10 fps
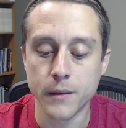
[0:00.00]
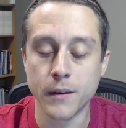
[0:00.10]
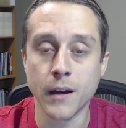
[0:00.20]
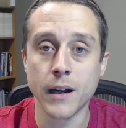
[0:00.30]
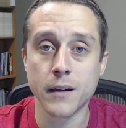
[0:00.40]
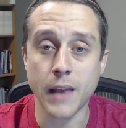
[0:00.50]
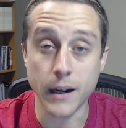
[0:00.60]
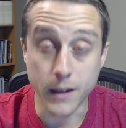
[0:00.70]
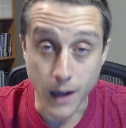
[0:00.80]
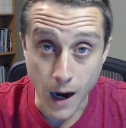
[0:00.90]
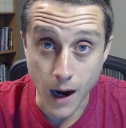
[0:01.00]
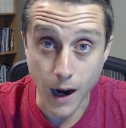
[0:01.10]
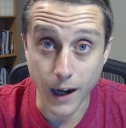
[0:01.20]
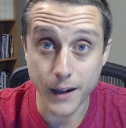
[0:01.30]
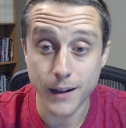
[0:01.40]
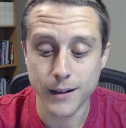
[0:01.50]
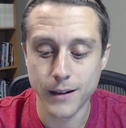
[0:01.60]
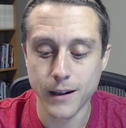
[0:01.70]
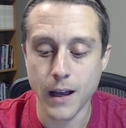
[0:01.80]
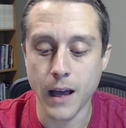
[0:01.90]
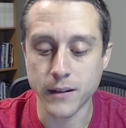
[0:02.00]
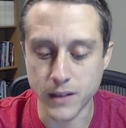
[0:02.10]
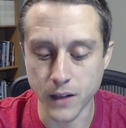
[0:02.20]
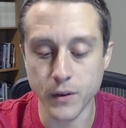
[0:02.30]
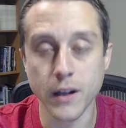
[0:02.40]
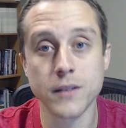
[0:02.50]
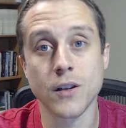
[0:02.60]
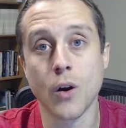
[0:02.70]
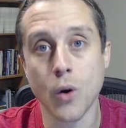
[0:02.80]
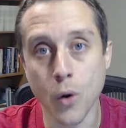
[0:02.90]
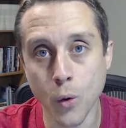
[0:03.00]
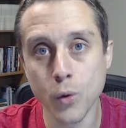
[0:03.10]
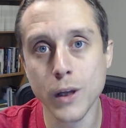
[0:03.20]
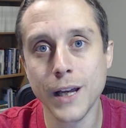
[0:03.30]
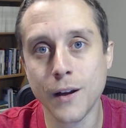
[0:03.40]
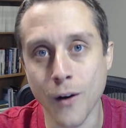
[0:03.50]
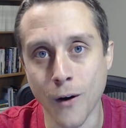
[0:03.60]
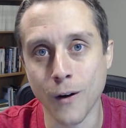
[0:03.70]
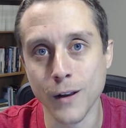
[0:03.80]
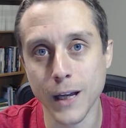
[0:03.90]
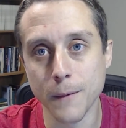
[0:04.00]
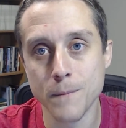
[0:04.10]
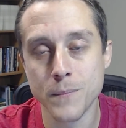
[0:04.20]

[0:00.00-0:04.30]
that God has given us a holy calling